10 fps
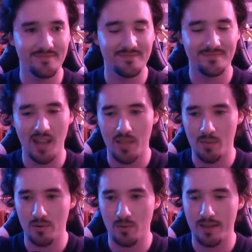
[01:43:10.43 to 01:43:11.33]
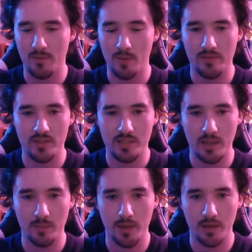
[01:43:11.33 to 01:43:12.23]
And then probably have a bit of a
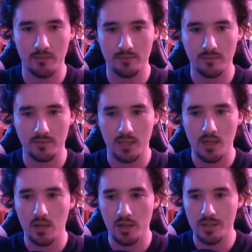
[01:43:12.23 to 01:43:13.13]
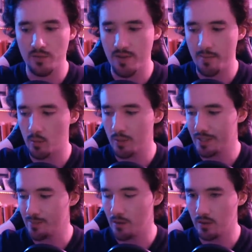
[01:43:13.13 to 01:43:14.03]
sleepy. Got to do a fair bit of work
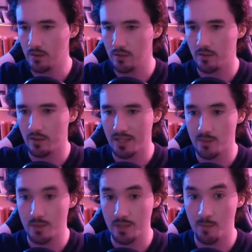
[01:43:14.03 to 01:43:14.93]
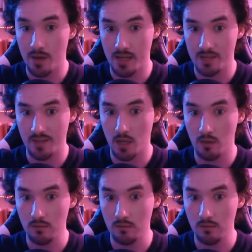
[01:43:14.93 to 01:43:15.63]
tomorrow. Got to get to work on my next video.